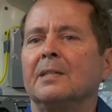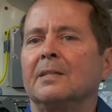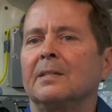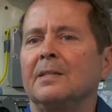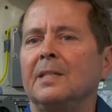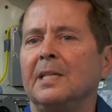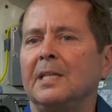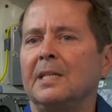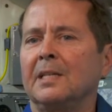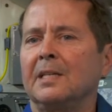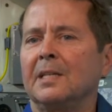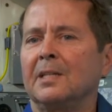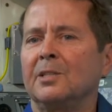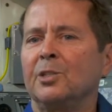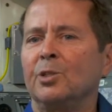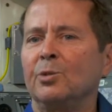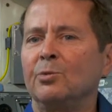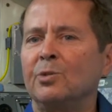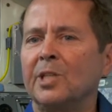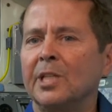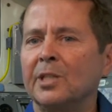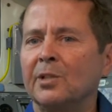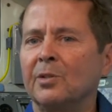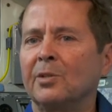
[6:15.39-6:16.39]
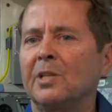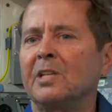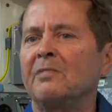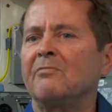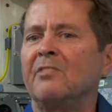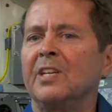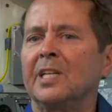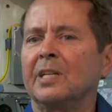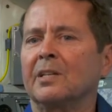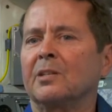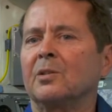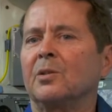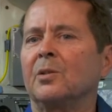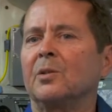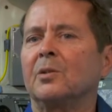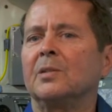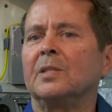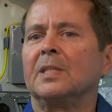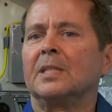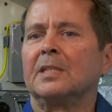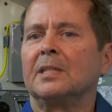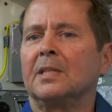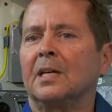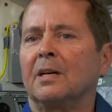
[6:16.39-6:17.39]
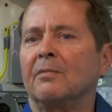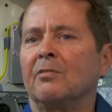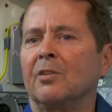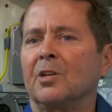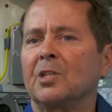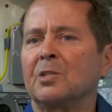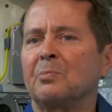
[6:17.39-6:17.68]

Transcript: the utility vehicle of our